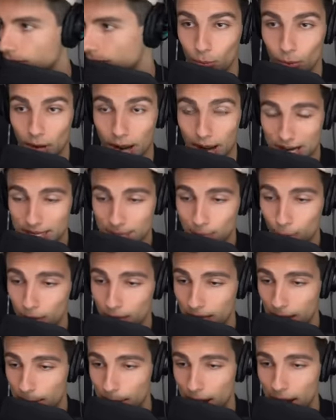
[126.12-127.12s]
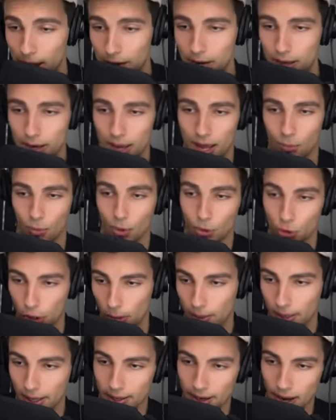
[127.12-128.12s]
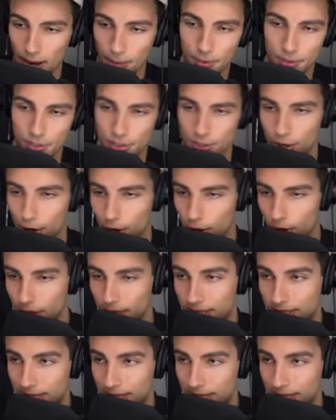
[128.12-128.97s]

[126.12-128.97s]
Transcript: We're exporting that pattern and we're chopping it up so it